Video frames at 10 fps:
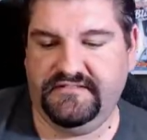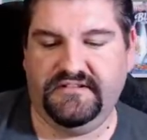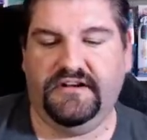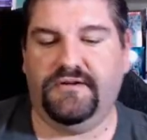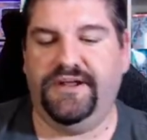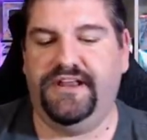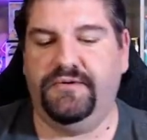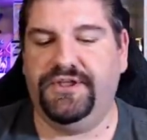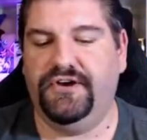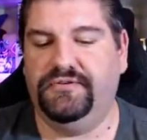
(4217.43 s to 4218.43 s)
All right, here
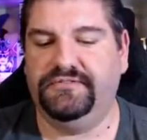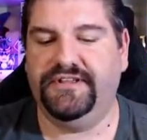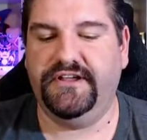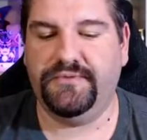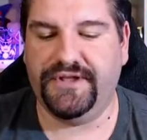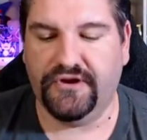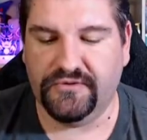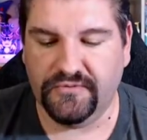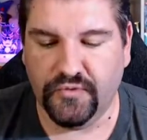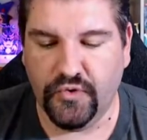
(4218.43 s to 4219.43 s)
we go. Here we go.
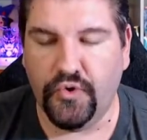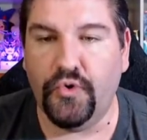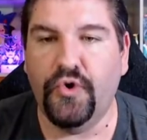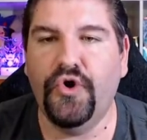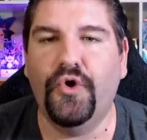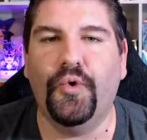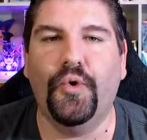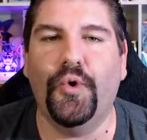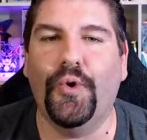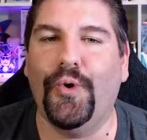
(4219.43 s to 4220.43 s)
Woohoo.
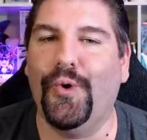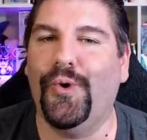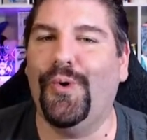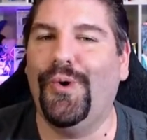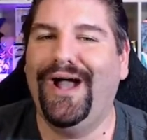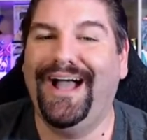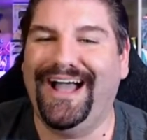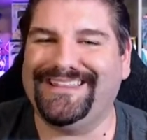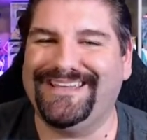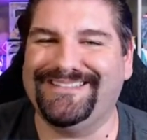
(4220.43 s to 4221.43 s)
Woohoo.
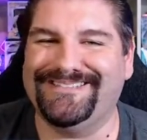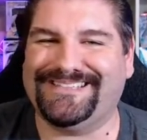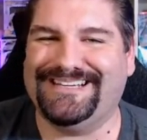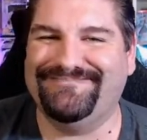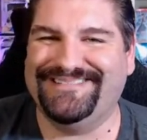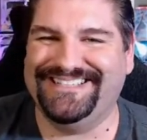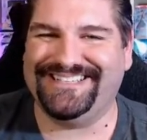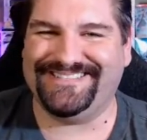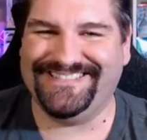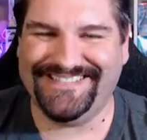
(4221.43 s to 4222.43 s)
I think there's something in this one.